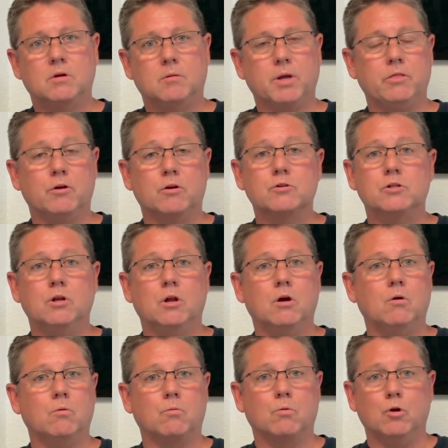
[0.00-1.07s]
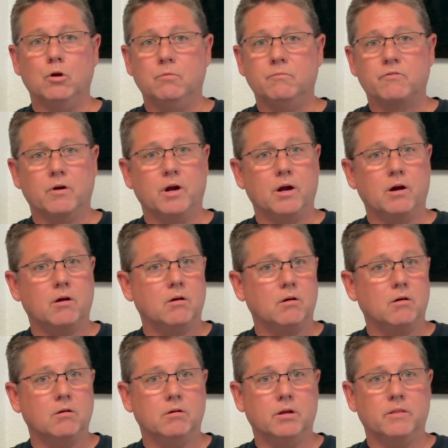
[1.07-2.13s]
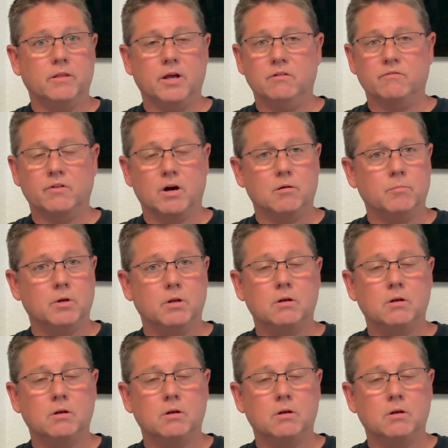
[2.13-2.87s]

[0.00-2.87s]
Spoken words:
And there's no room for error in that environment.